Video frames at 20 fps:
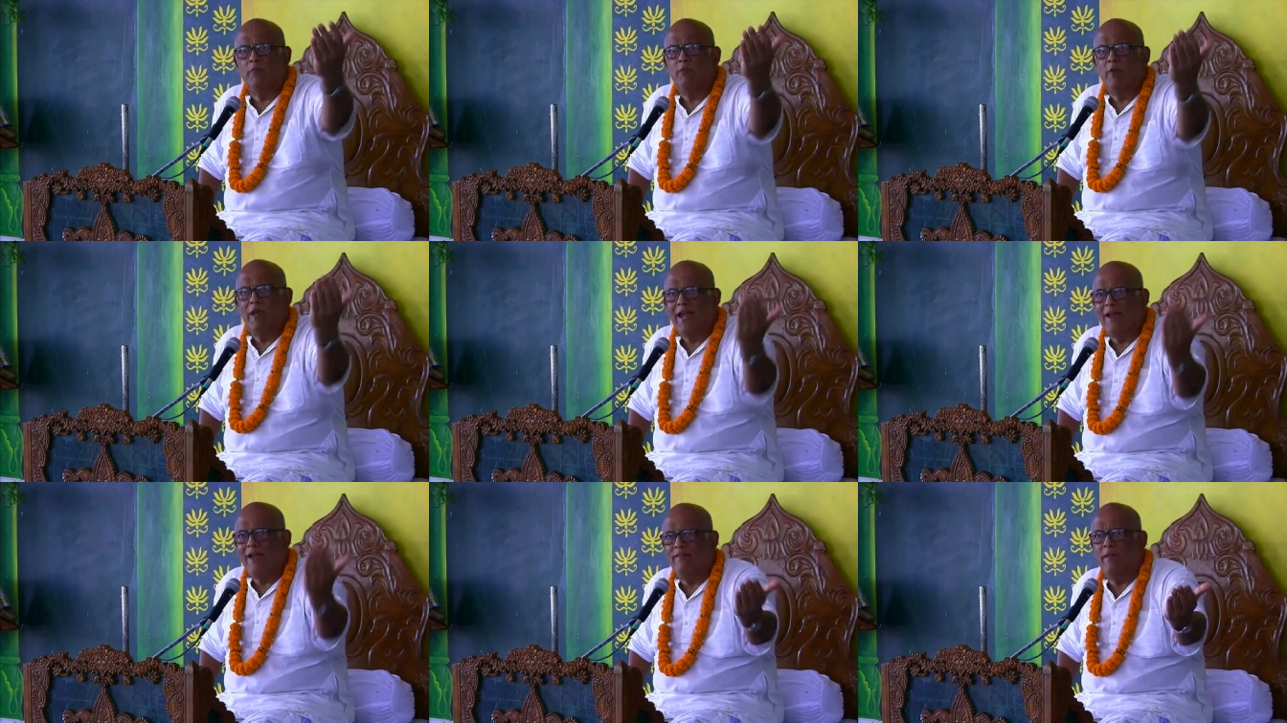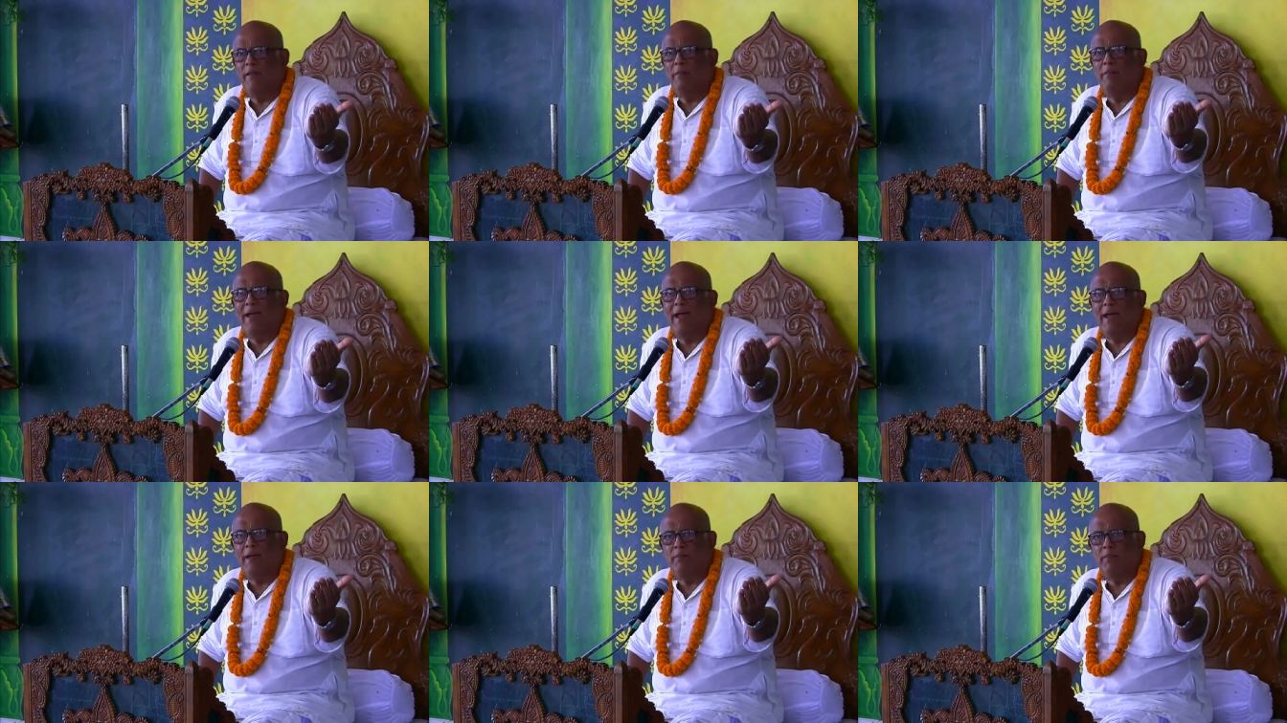and we have the
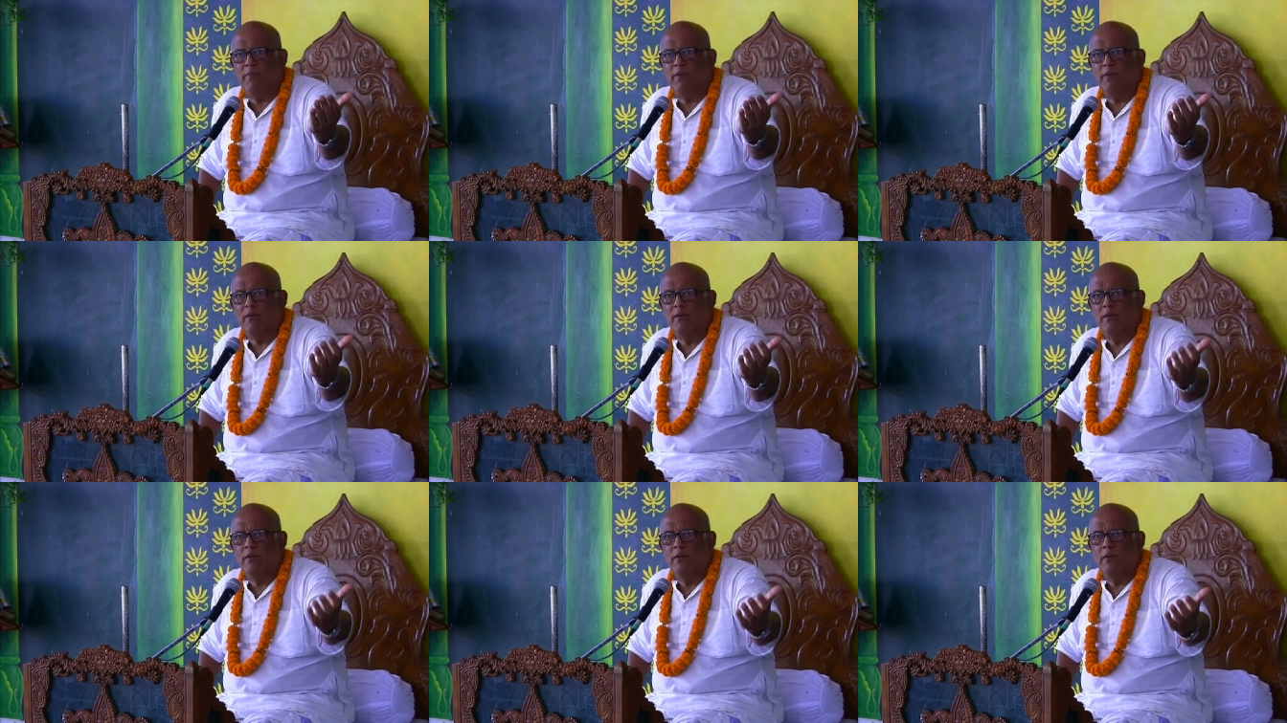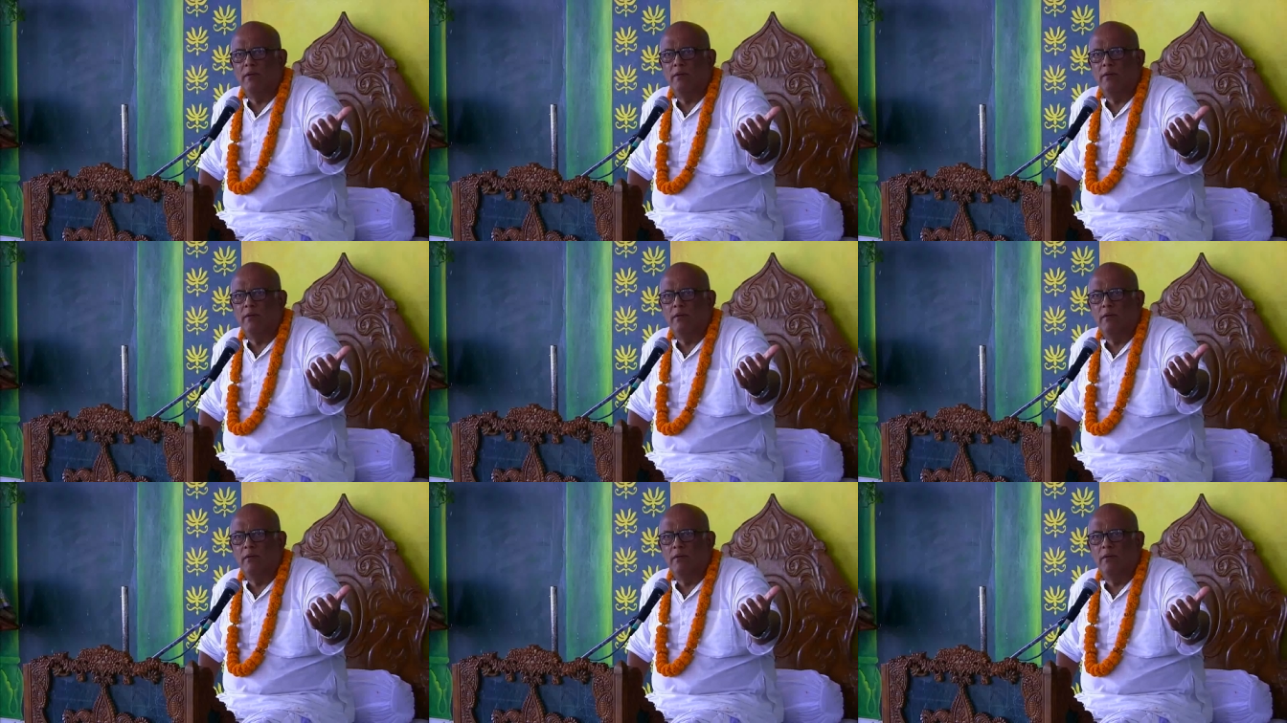map
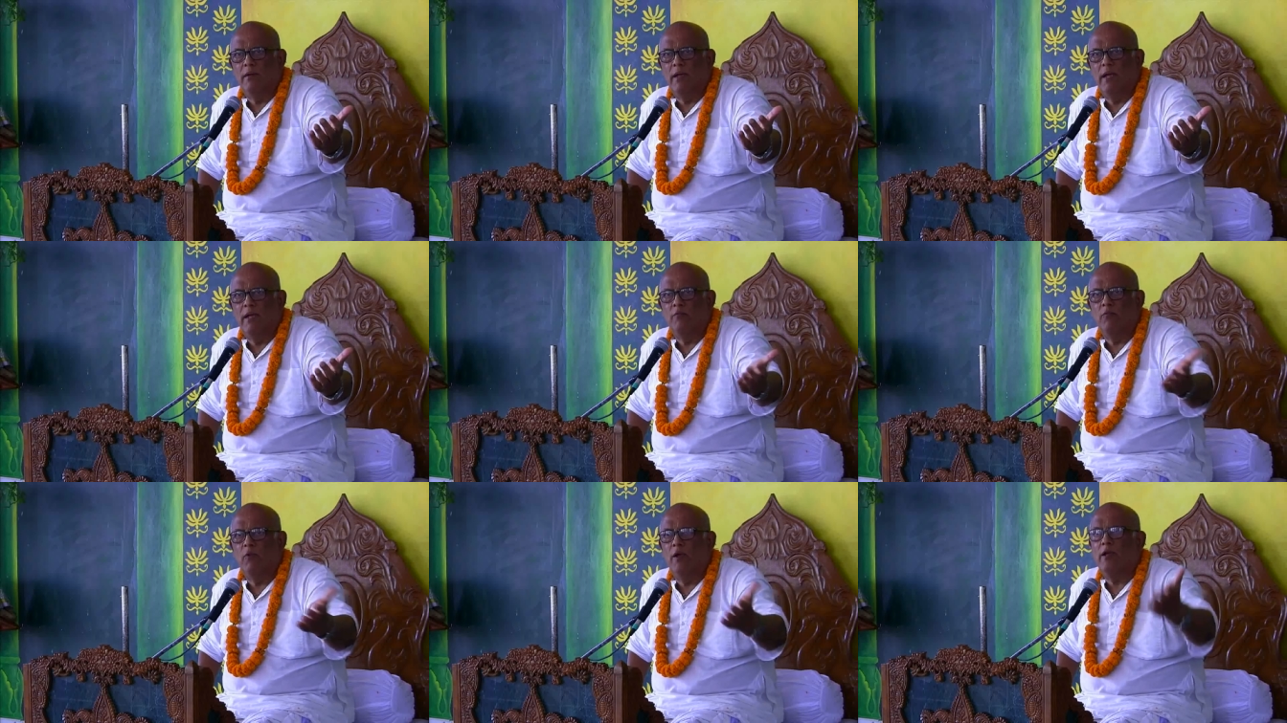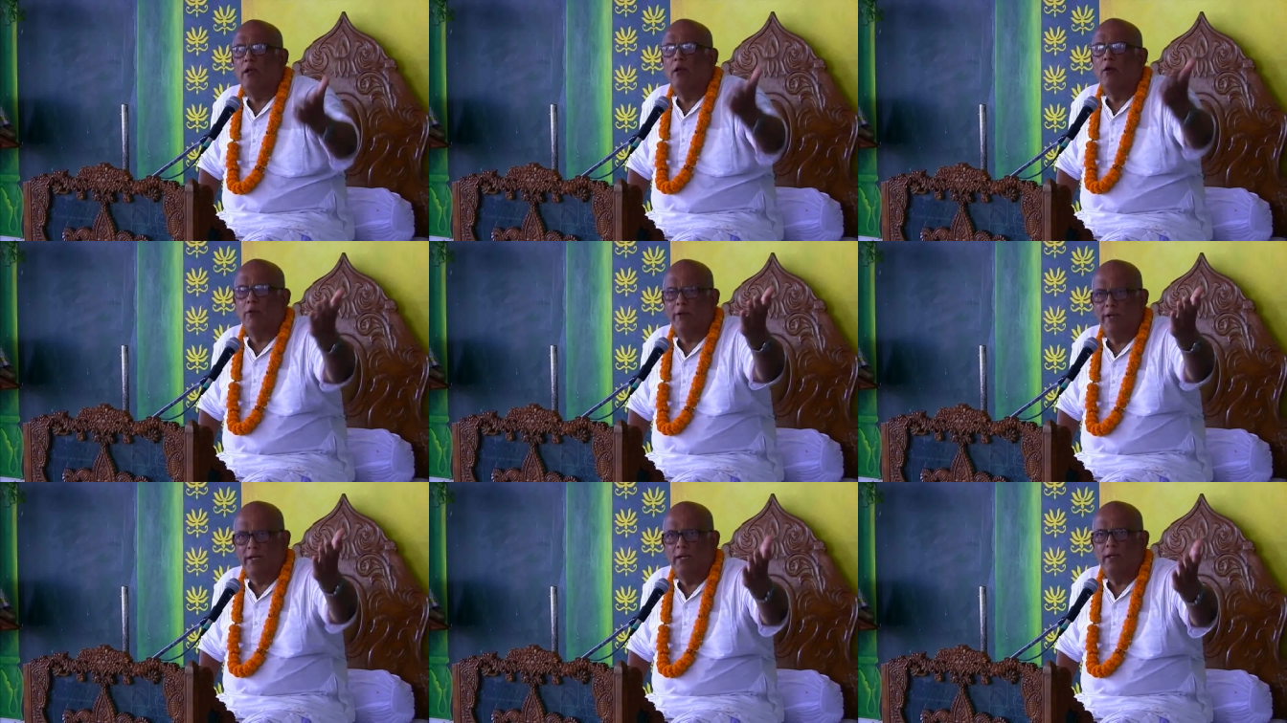and we're
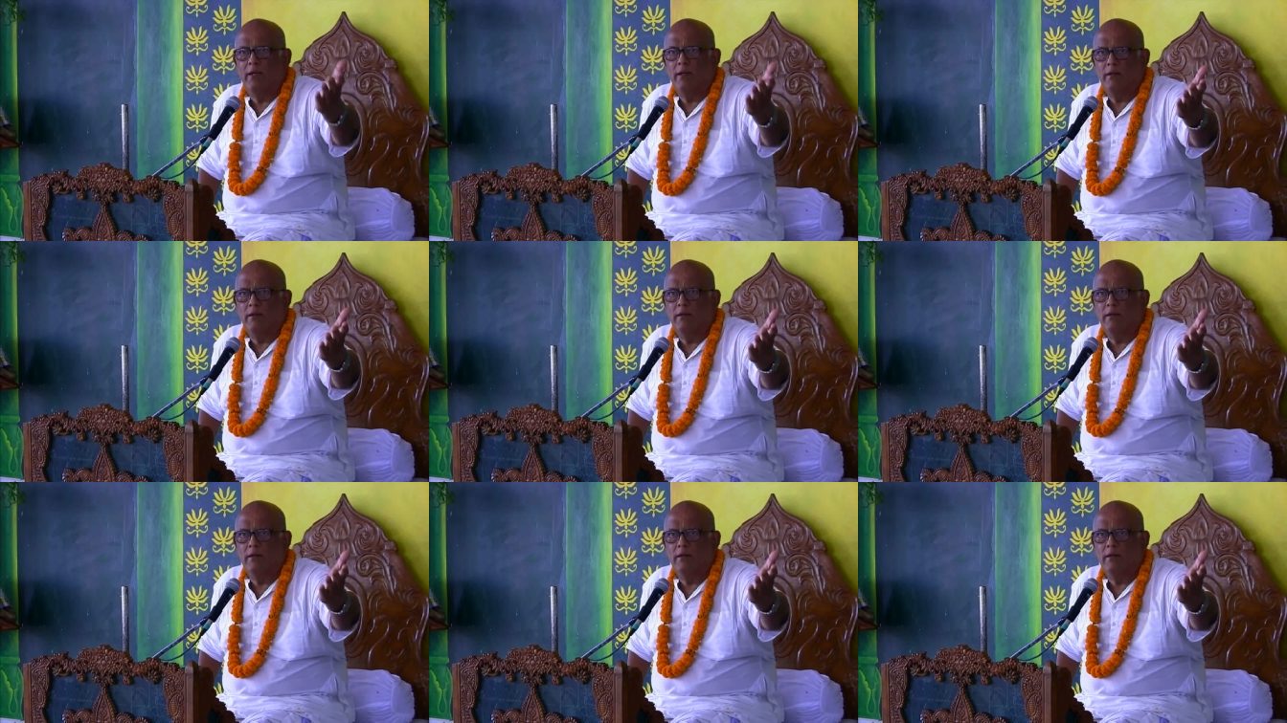going.